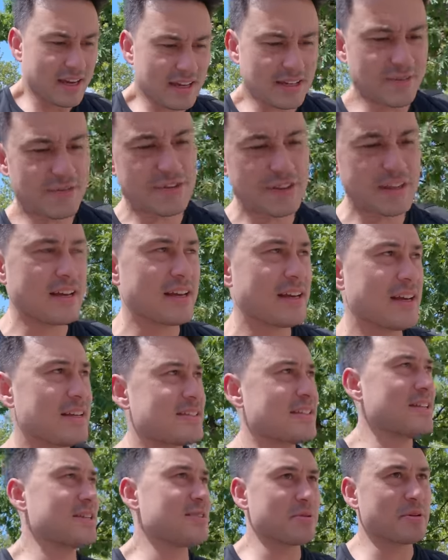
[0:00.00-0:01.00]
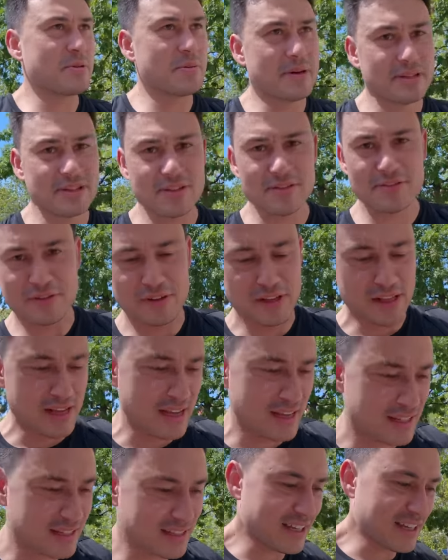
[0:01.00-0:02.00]
And I feel like I gotta say something about their
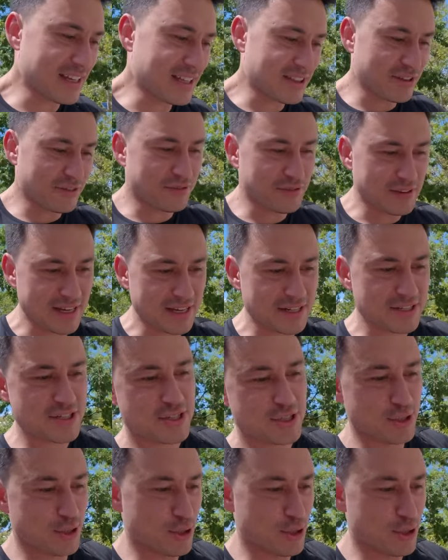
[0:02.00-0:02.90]
flag. Like their flag just